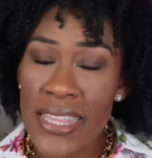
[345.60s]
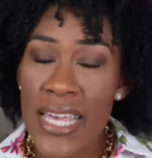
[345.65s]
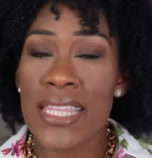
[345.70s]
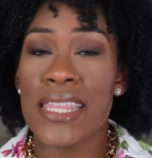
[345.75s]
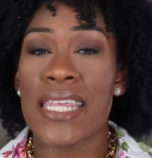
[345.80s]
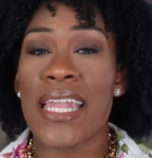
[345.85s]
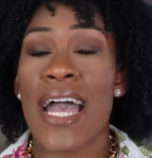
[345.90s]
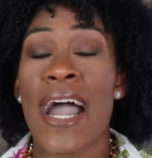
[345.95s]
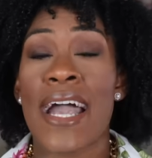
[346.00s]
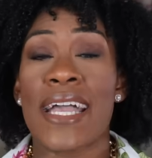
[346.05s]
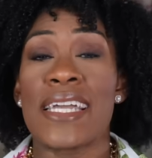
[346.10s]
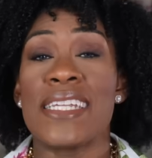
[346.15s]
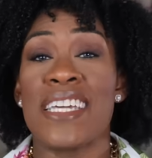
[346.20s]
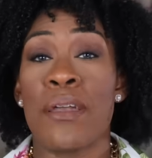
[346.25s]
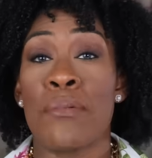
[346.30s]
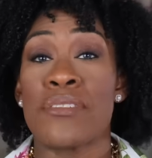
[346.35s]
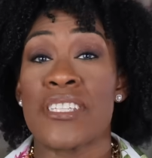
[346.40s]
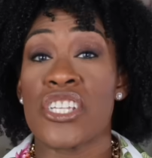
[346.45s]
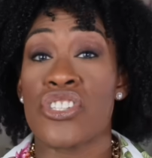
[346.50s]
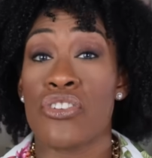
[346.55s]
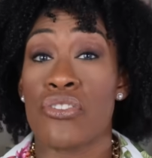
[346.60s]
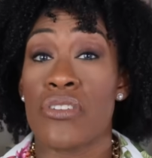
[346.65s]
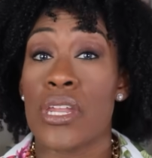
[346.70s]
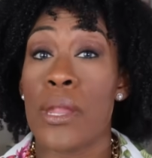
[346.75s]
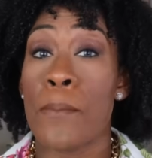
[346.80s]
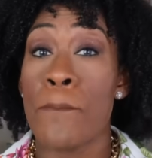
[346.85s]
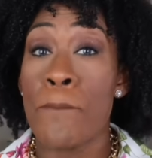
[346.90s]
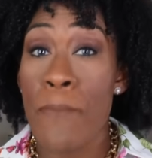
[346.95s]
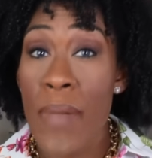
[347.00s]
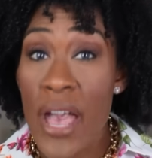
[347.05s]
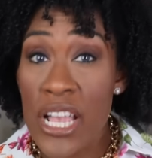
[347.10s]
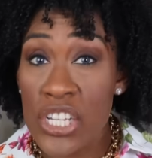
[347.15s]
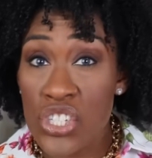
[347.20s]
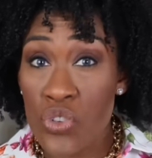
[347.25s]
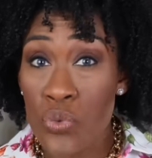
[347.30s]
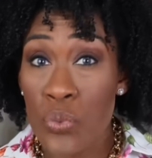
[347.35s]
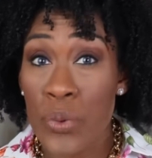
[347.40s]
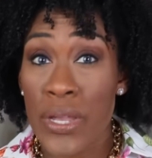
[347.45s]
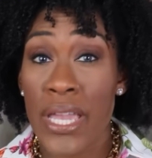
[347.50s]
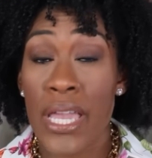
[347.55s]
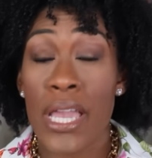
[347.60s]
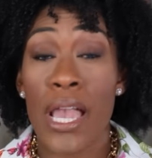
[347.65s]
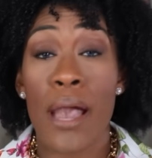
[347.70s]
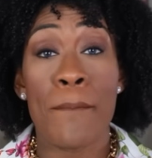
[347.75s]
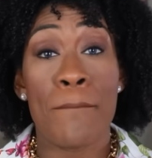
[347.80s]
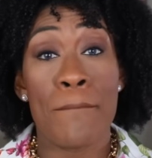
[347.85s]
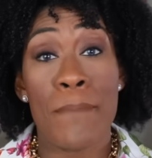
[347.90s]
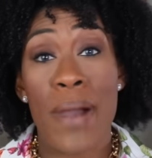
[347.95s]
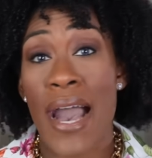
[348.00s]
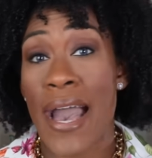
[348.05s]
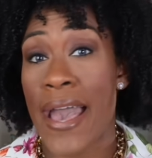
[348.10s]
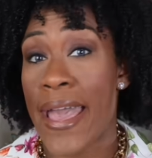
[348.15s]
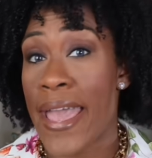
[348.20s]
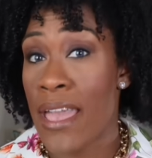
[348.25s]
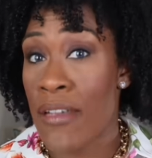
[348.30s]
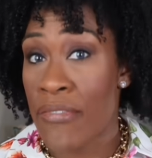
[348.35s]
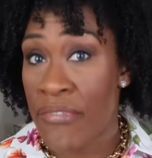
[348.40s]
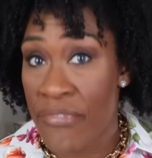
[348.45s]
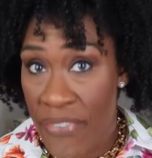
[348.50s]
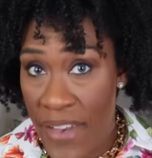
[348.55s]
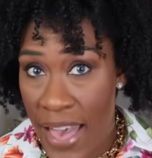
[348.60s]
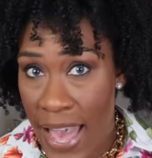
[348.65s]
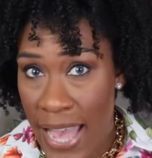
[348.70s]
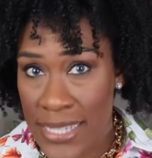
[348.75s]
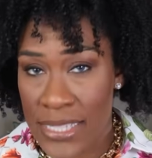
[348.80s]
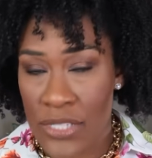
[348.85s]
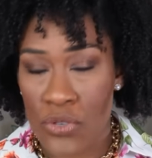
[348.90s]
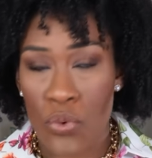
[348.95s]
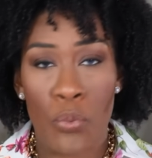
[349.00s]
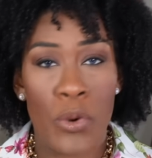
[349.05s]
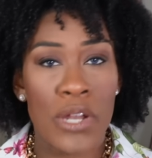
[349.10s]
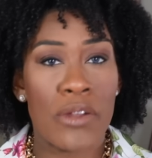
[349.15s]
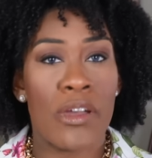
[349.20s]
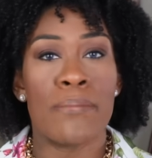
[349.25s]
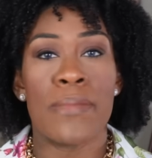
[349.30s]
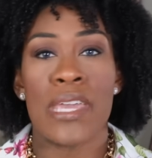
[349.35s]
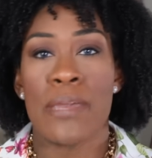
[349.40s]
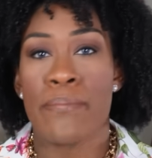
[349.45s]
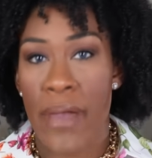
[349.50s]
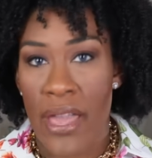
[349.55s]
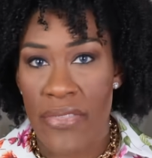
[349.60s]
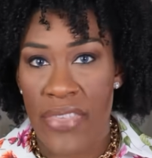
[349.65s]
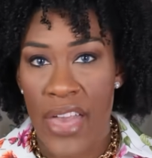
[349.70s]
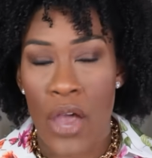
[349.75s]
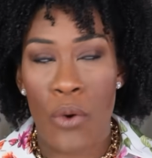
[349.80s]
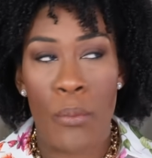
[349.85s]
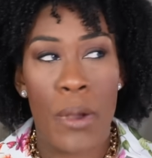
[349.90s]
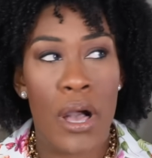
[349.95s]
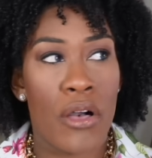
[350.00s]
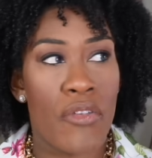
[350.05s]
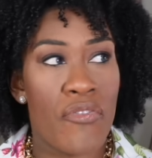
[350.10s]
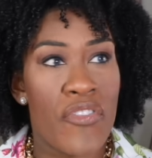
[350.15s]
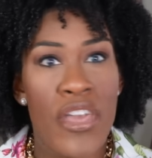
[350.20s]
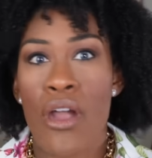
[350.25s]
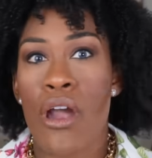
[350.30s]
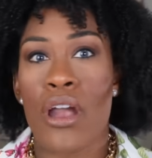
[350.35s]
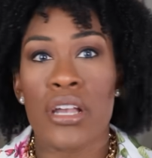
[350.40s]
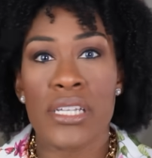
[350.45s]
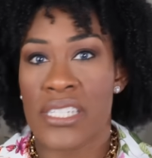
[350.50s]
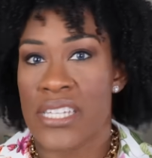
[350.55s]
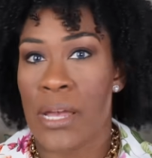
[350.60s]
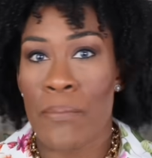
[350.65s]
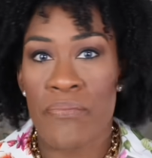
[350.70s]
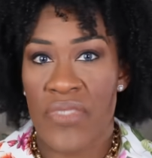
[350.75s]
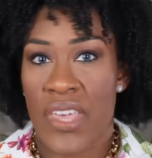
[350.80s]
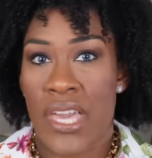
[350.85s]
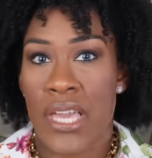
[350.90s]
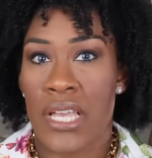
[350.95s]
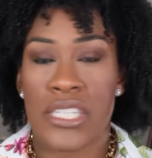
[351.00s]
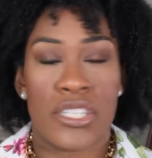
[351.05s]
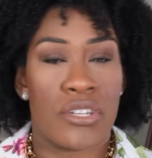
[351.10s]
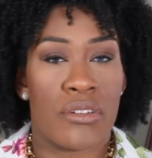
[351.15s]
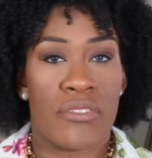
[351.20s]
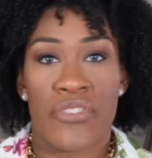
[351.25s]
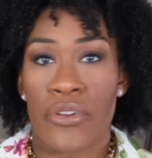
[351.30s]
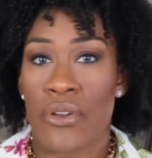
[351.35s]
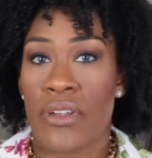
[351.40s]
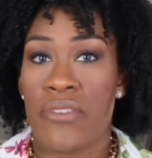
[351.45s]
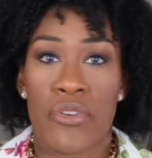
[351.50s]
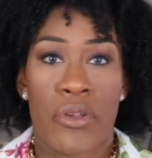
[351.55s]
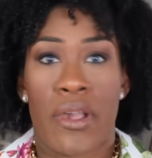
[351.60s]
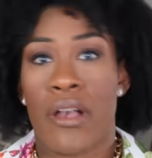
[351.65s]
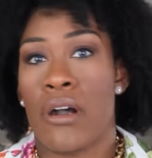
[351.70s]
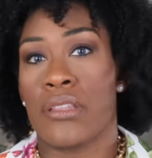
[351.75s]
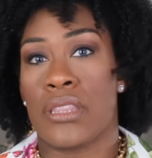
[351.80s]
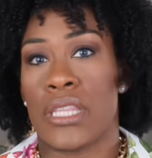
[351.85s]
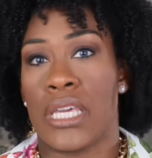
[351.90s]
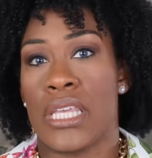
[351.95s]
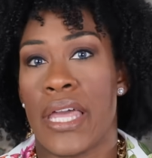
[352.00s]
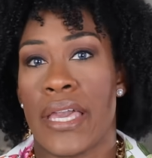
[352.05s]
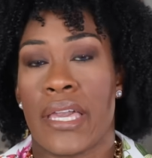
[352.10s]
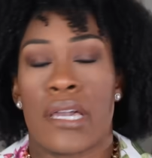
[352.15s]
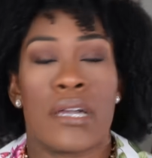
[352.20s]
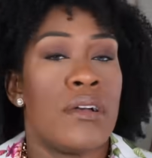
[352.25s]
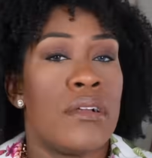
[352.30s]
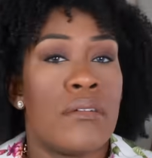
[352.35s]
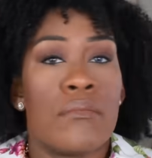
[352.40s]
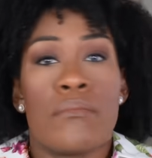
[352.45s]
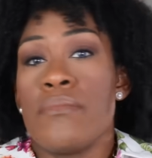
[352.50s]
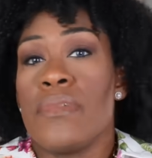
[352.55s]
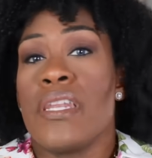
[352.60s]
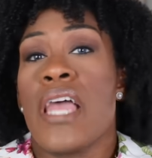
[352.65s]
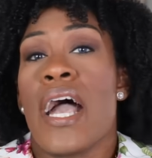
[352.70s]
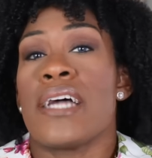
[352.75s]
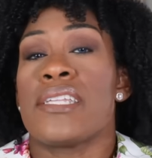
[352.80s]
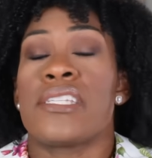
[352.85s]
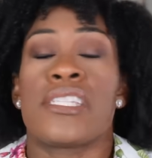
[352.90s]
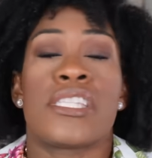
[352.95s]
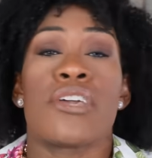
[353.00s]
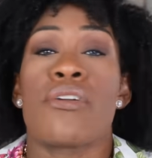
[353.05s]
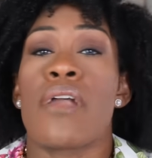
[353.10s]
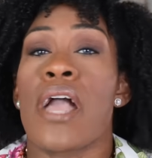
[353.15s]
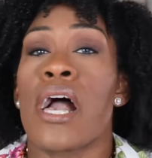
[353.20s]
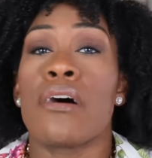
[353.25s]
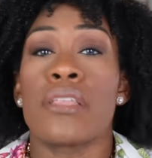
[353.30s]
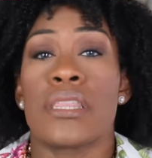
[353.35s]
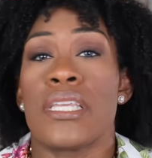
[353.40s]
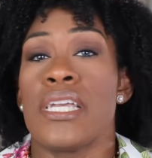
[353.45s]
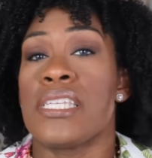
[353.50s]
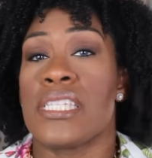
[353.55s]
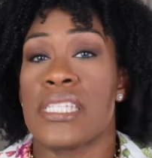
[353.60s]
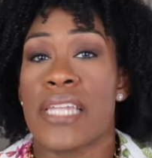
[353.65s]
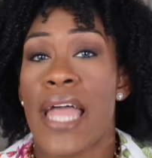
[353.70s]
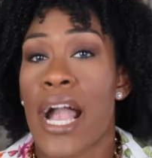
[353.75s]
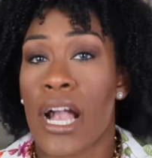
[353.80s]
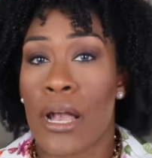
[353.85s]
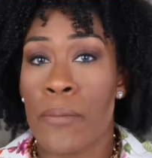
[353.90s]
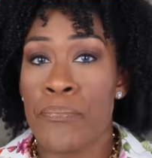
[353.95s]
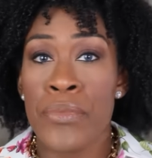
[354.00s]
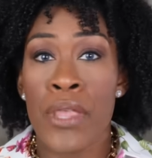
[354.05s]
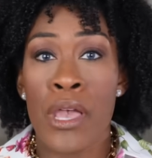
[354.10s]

thing that I did was I started measuring my fats. What do I mean by that? Well, there are some things that are very, very healthy, like nuts. They're a healthy snack.